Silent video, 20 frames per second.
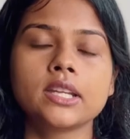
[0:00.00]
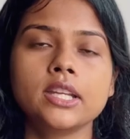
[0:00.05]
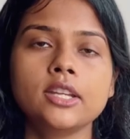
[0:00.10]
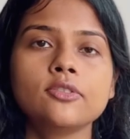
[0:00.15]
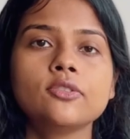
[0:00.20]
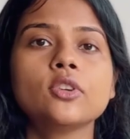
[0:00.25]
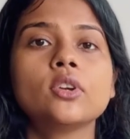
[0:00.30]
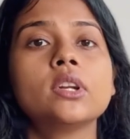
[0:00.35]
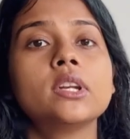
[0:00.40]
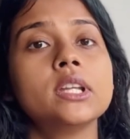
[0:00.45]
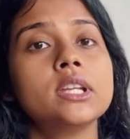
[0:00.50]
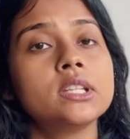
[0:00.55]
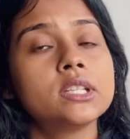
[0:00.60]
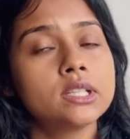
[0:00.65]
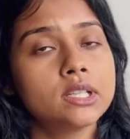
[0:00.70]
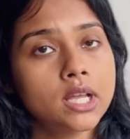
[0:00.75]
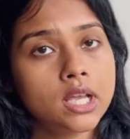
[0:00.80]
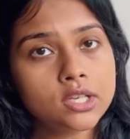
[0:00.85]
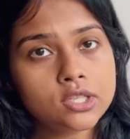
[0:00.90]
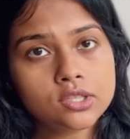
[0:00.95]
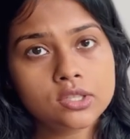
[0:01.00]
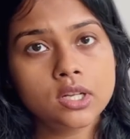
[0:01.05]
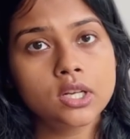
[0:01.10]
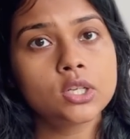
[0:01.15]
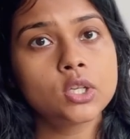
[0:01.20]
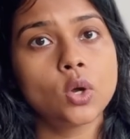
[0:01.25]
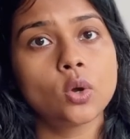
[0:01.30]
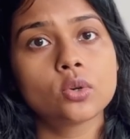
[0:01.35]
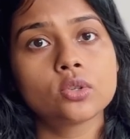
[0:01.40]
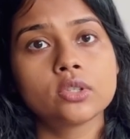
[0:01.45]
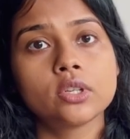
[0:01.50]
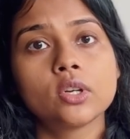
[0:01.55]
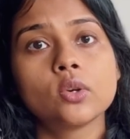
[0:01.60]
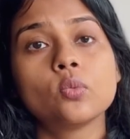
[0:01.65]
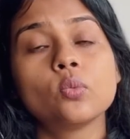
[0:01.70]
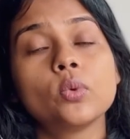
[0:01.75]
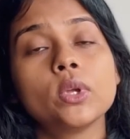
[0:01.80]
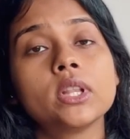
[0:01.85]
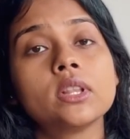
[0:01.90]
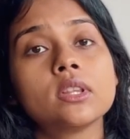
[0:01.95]
if you're an international doctor
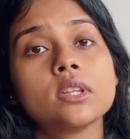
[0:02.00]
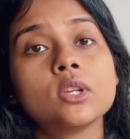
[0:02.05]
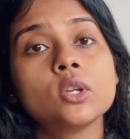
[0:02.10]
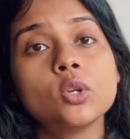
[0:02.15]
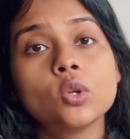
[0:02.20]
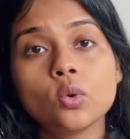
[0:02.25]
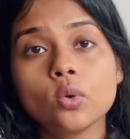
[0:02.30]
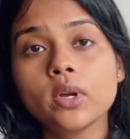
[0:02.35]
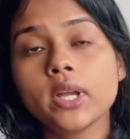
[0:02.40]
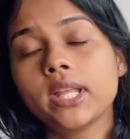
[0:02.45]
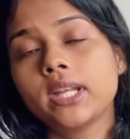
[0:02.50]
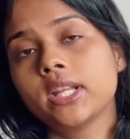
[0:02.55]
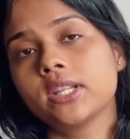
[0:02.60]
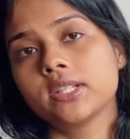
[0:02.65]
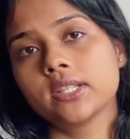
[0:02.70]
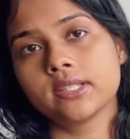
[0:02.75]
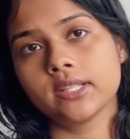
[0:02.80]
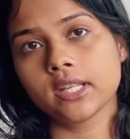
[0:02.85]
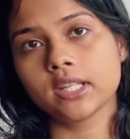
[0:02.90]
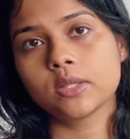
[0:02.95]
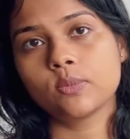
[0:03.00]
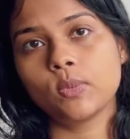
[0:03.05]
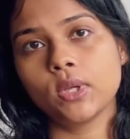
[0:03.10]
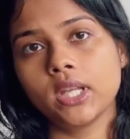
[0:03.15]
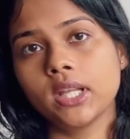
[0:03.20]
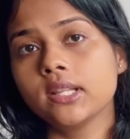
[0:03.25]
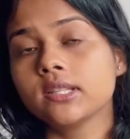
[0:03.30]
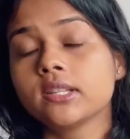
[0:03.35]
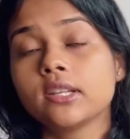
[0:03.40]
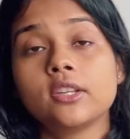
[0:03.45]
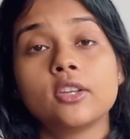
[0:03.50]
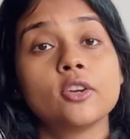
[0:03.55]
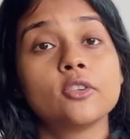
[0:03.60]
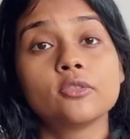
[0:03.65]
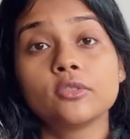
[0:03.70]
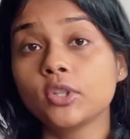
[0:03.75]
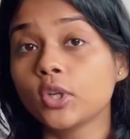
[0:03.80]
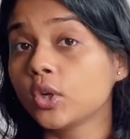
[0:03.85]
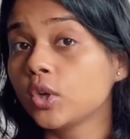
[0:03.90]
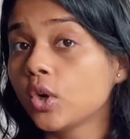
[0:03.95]
with no NHS experience and
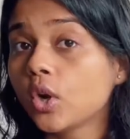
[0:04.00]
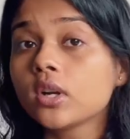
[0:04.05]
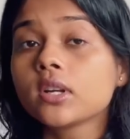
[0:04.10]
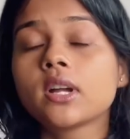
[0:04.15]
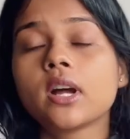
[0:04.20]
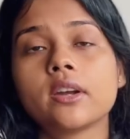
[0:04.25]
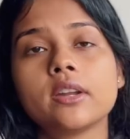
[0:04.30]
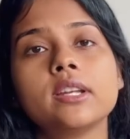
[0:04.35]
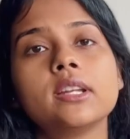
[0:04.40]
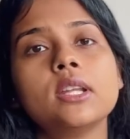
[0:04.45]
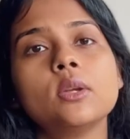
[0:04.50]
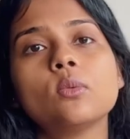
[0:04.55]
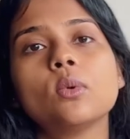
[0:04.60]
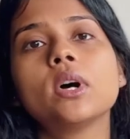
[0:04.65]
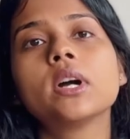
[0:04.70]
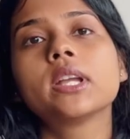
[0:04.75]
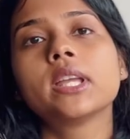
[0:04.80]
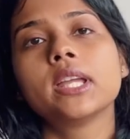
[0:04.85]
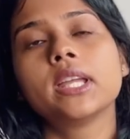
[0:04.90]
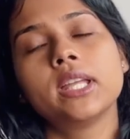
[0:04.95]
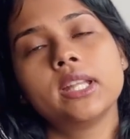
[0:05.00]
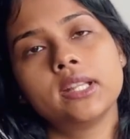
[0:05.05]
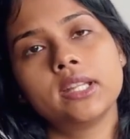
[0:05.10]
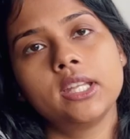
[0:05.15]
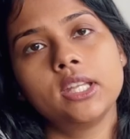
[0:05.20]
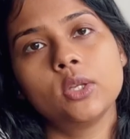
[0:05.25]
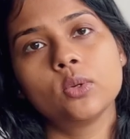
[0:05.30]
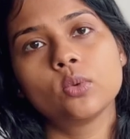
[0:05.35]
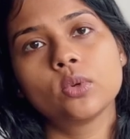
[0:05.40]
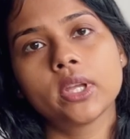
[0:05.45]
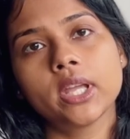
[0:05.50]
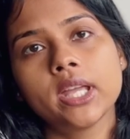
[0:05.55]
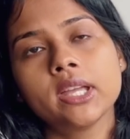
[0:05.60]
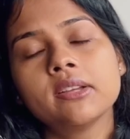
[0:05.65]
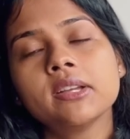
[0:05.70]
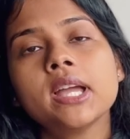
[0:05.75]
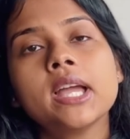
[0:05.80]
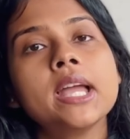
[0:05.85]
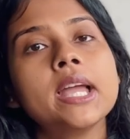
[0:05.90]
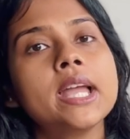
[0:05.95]
you're not currently working in the UK,
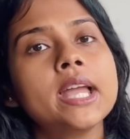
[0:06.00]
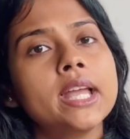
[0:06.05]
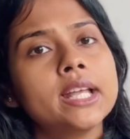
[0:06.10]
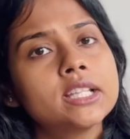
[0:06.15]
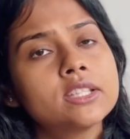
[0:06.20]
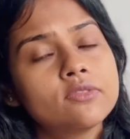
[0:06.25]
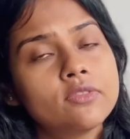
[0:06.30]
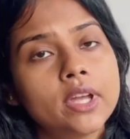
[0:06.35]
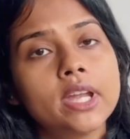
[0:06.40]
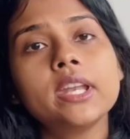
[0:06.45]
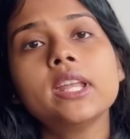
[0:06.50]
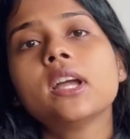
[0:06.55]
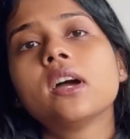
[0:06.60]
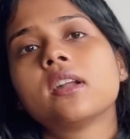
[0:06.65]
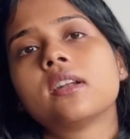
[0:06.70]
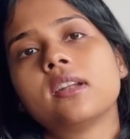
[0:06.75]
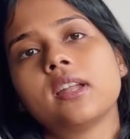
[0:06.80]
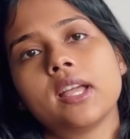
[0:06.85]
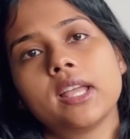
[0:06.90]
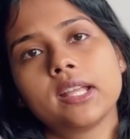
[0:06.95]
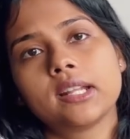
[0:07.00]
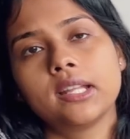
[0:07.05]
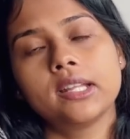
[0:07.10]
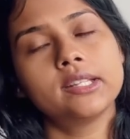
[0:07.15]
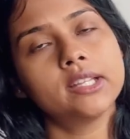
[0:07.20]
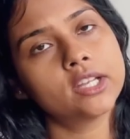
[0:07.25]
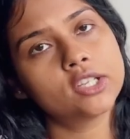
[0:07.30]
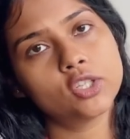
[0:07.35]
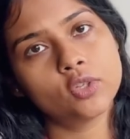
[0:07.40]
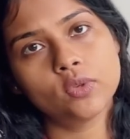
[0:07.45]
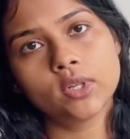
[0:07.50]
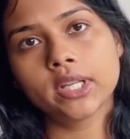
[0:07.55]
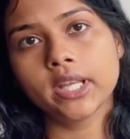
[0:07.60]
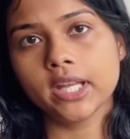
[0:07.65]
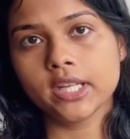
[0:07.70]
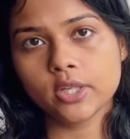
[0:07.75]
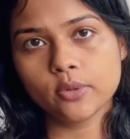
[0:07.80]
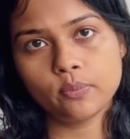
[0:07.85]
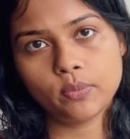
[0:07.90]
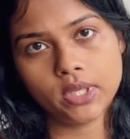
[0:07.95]
it's very unlikely that you will
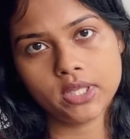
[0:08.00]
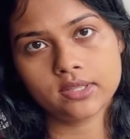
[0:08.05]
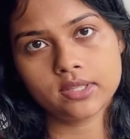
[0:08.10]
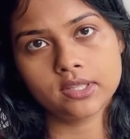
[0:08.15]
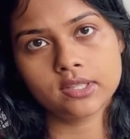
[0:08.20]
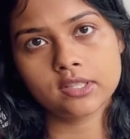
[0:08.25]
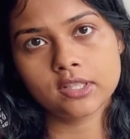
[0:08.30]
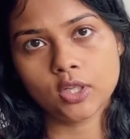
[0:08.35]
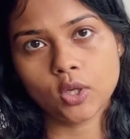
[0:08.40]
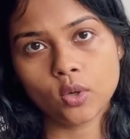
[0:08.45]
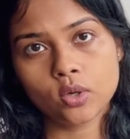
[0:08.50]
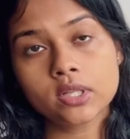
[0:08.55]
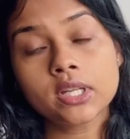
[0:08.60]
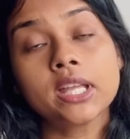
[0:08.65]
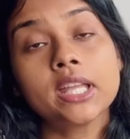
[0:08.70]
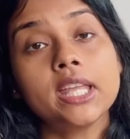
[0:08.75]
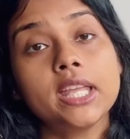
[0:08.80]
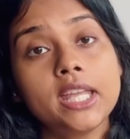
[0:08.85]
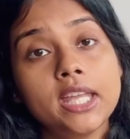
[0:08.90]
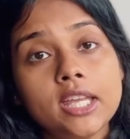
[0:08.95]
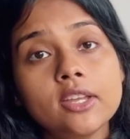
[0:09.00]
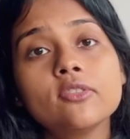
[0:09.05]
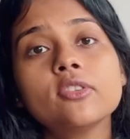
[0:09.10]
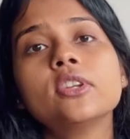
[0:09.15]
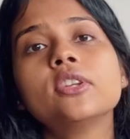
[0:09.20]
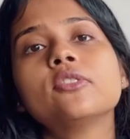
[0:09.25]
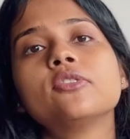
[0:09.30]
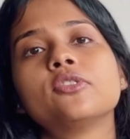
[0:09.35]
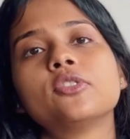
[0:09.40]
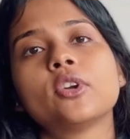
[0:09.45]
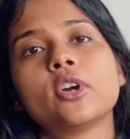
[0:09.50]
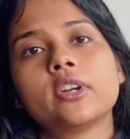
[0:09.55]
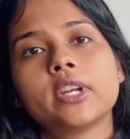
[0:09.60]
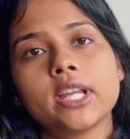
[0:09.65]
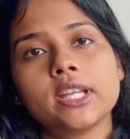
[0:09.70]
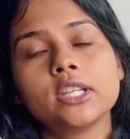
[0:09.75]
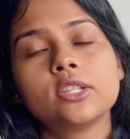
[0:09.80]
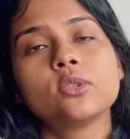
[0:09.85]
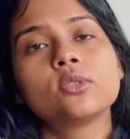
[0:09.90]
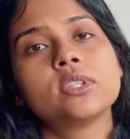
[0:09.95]
get a PACES slot, even if you are
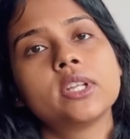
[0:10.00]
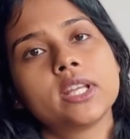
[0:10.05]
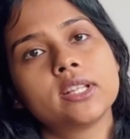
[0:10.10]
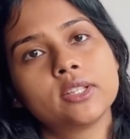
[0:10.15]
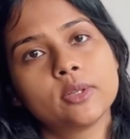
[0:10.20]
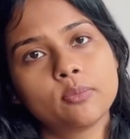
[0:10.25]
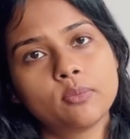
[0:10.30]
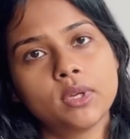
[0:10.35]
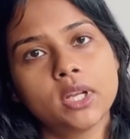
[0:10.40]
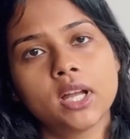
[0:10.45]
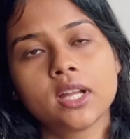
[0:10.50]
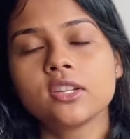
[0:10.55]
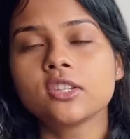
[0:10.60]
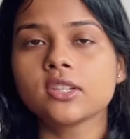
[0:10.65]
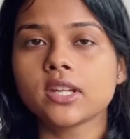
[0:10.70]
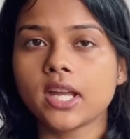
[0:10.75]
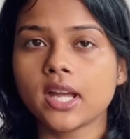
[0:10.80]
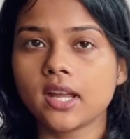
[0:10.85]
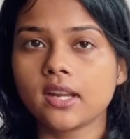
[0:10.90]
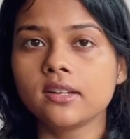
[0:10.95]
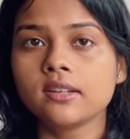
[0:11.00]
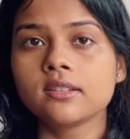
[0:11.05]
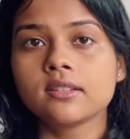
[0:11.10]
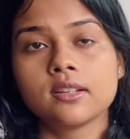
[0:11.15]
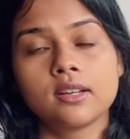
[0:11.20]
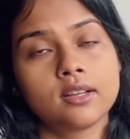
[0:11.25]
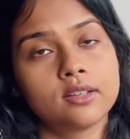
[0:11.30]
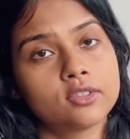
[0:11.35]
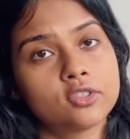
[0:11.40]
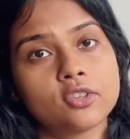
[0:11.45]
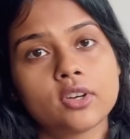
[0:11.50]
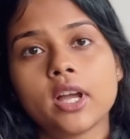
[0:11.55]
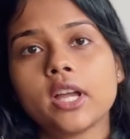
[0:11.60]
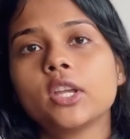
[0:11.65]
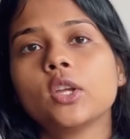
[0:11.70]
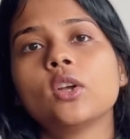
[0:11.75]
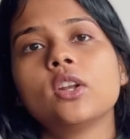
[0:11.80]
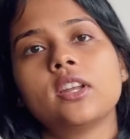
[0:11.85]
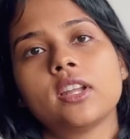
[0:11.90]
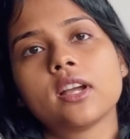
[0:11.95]
ready to take the plunge and try
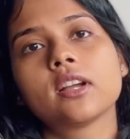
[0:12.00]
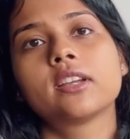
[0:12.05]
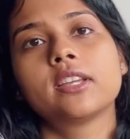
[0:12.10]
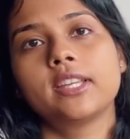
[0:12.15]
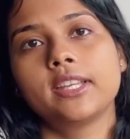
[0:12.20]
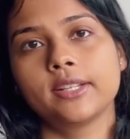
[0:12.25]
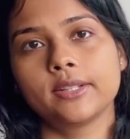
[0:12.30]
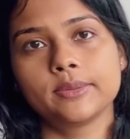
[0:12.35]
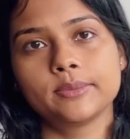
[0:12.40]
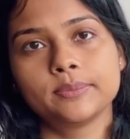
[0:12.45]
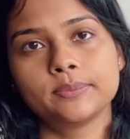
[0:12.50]
your luck here.